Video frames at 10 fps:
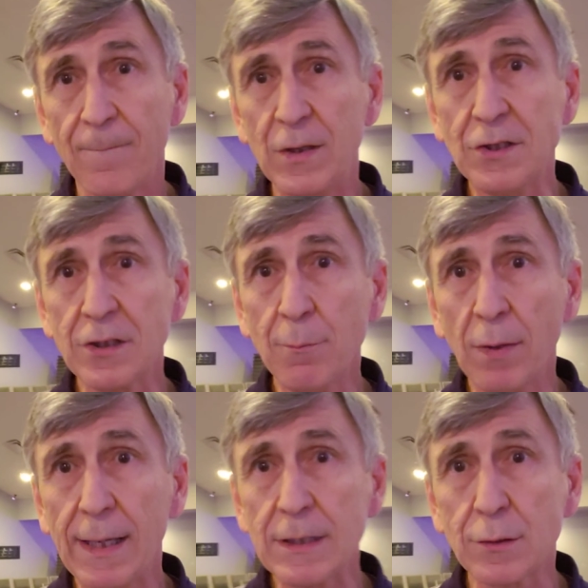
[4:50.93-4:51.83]
This is a
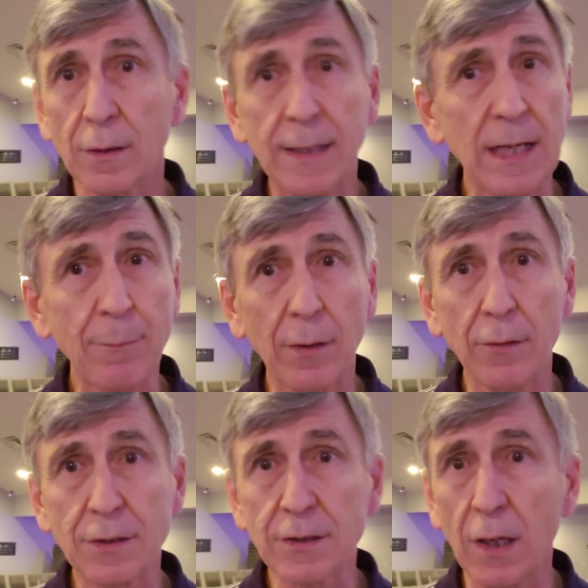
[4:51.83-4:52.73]
place, Canopy
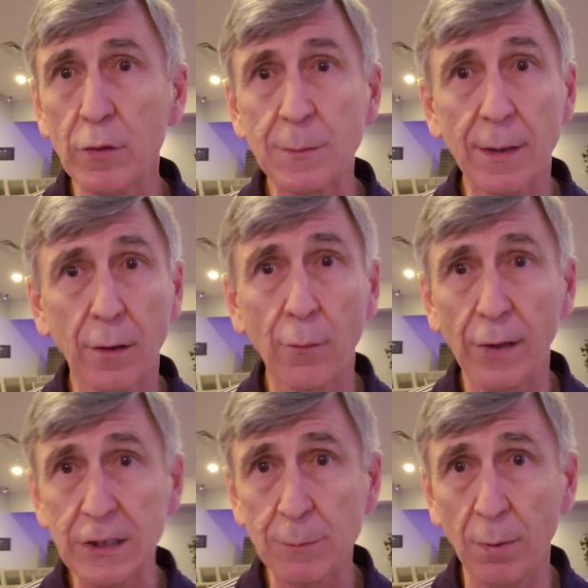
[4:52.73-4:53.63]
Roads has always been a
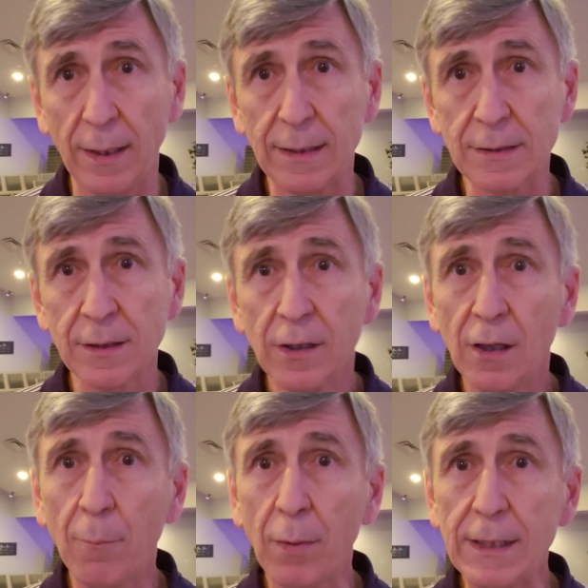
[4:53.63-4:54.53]
grace place,
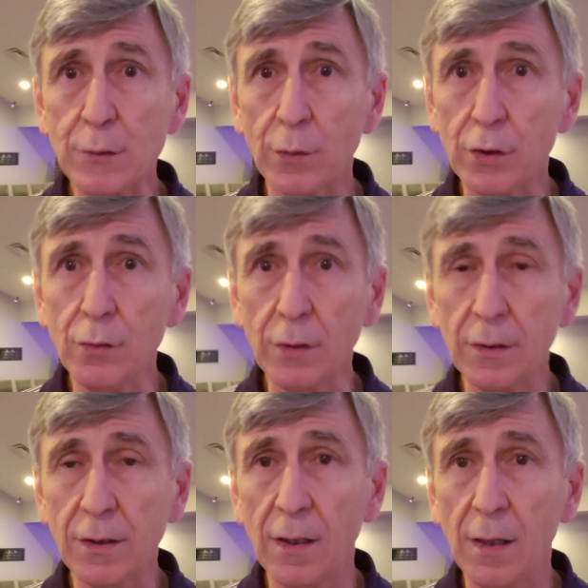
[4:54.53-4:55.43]
a place where you
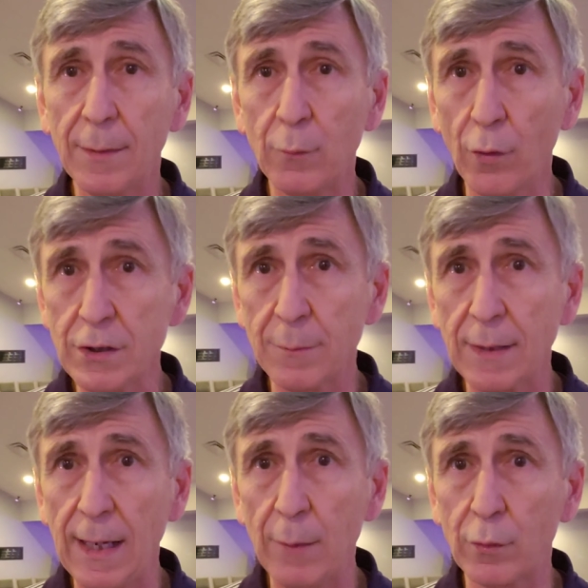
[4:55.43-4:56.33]
can come and worship
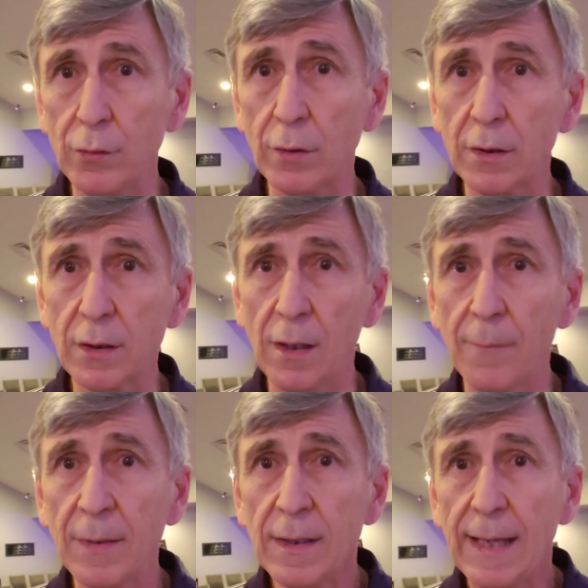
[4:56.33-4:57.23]
God, where you can
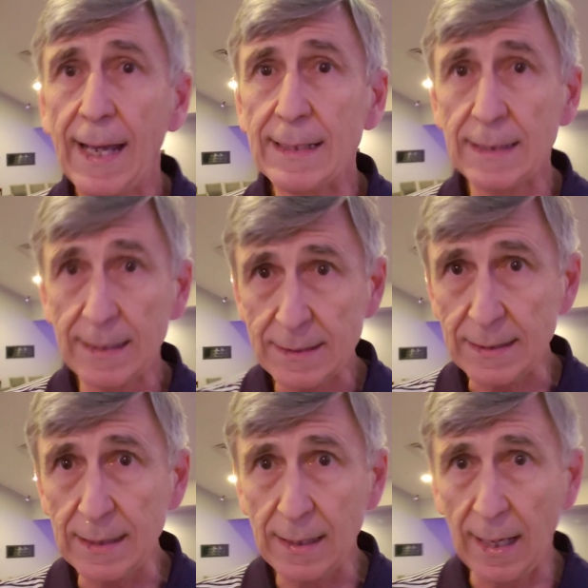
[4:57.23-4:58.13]
come and, and
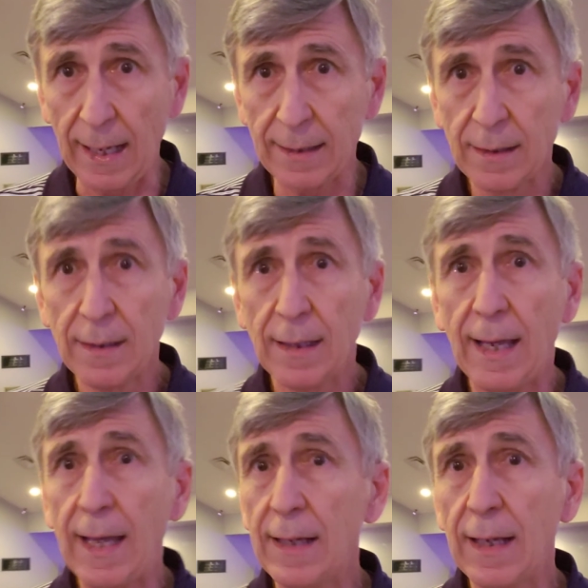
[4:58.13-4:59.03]
seek God,
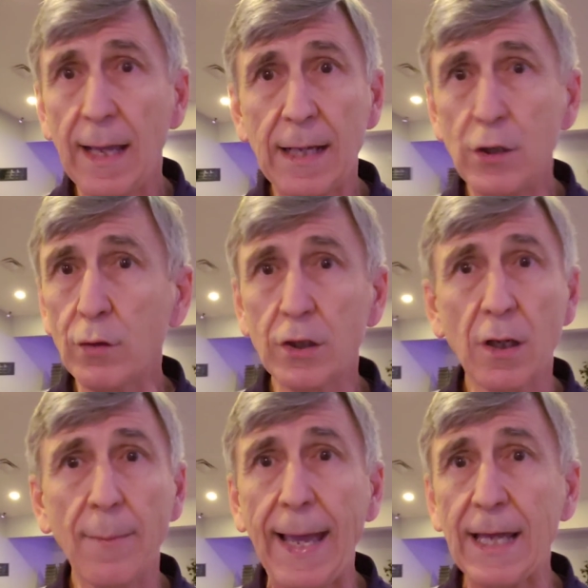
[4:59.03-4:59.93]
and, and you can
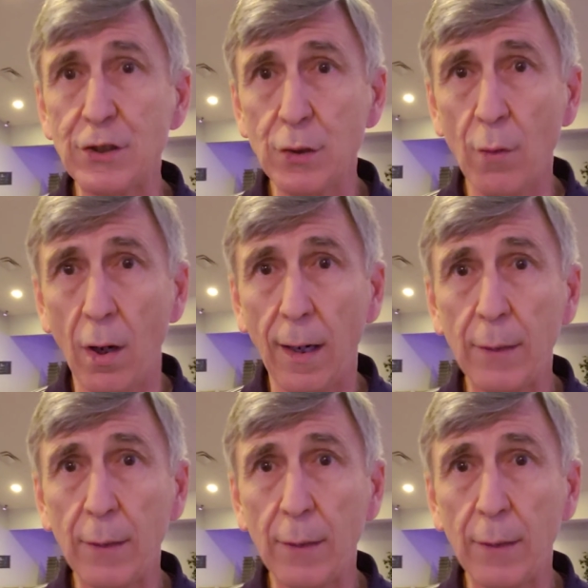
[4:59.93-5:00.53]
come as you are.